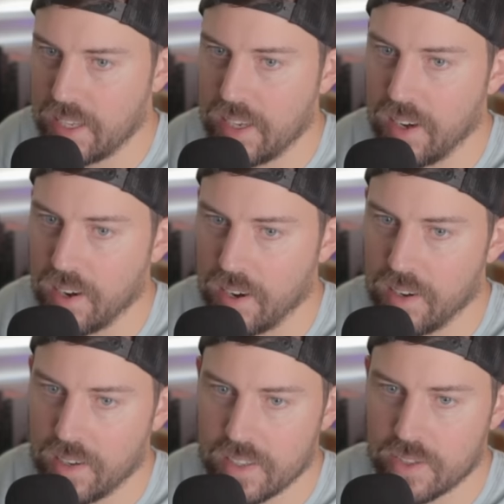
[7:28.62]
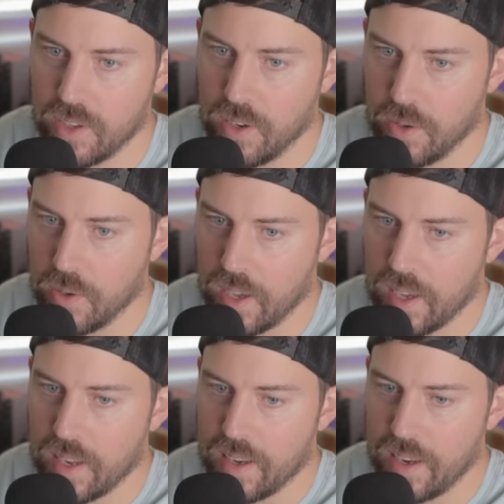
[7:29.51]
TR. So
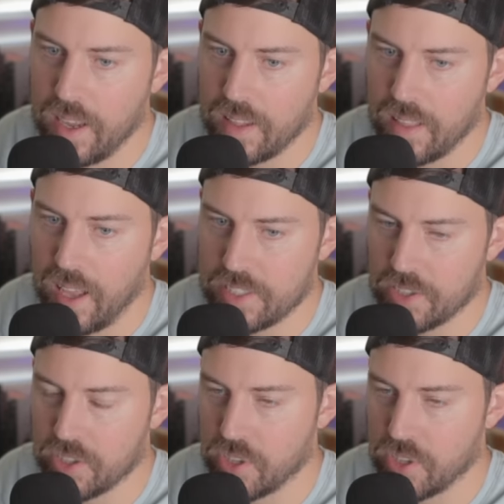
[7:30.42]
not a lot